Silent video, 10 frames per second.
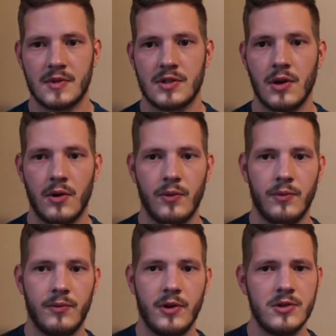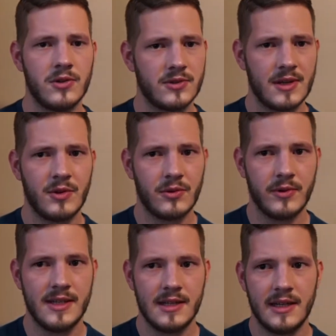So those are some of the
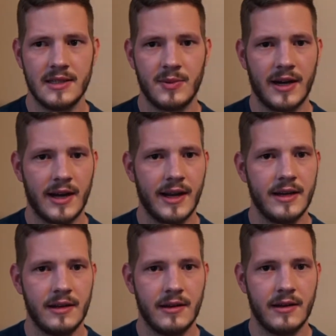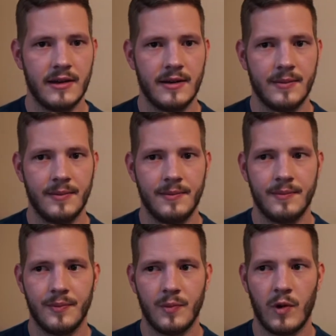reasonings behind
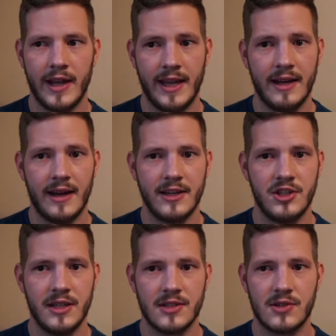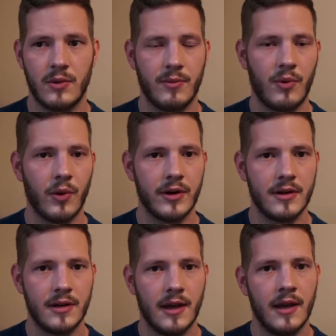why hand hygiene is so
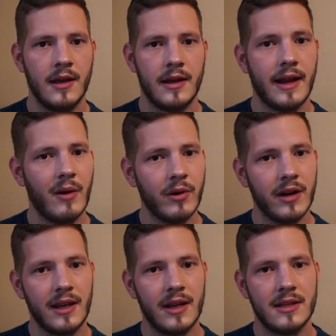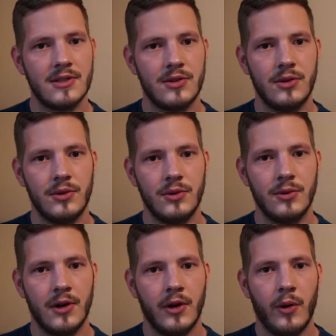important. Now we're going to get into
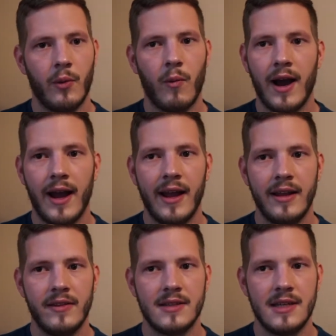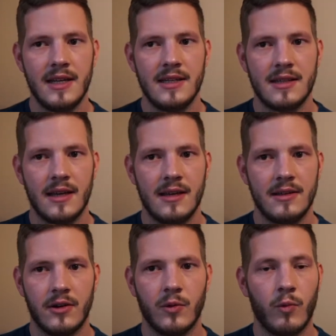why the
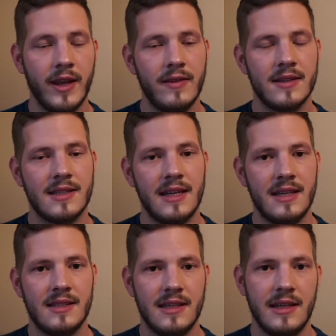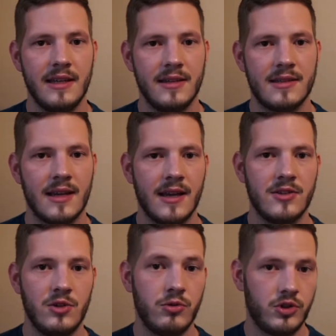CDC or when the CDC
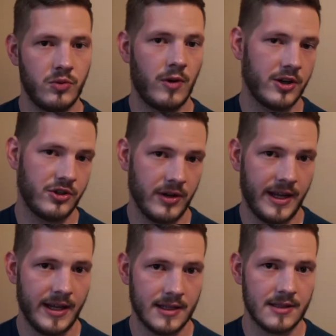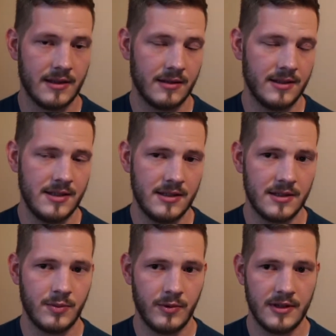says you should wash your hands, and the list
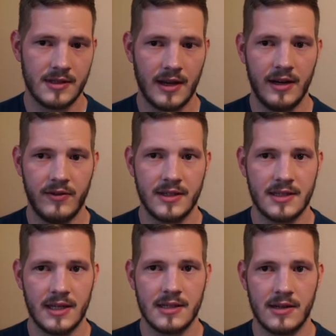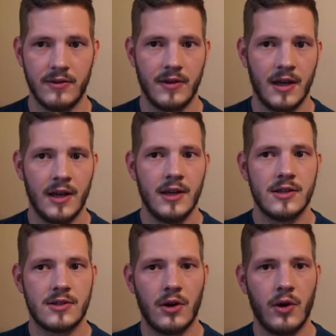is kind of extensive.
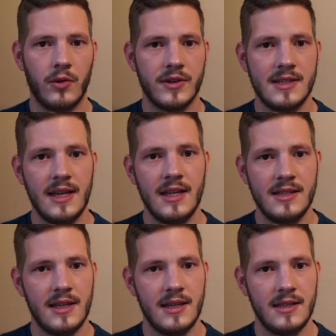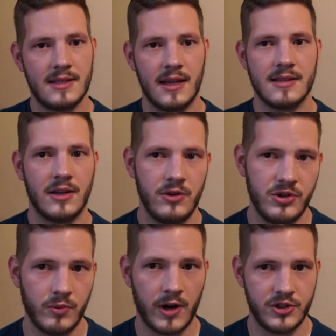So the CDC says that you
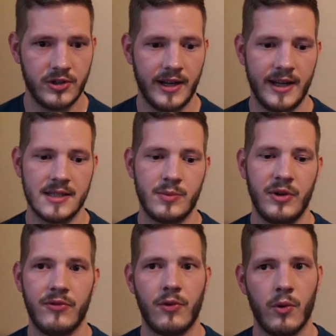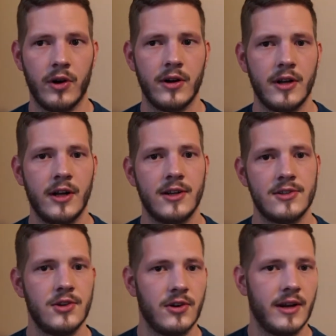should wash your hands before,
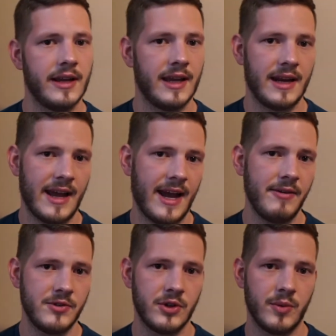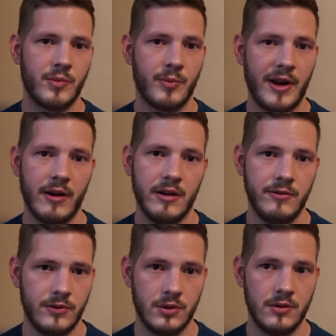during, and after preparing
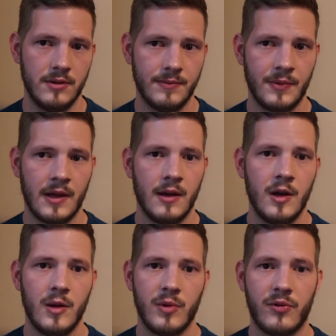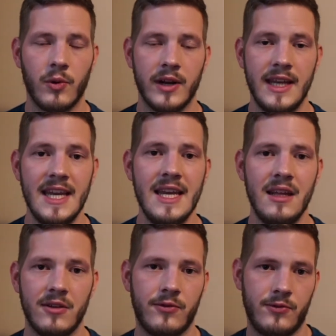food, before
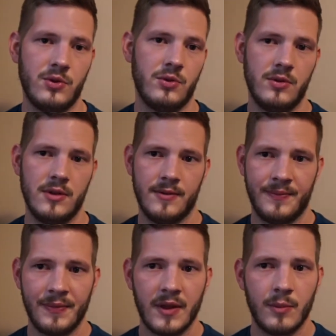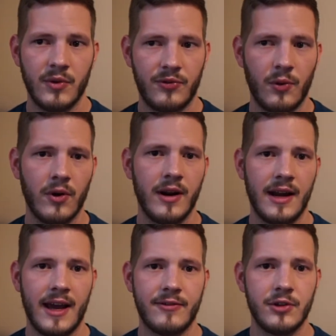eating food, before
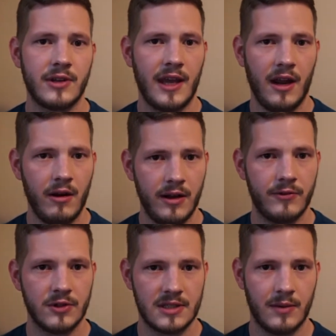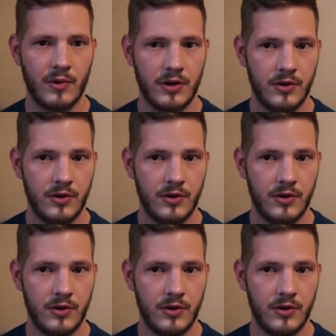and after caring for someone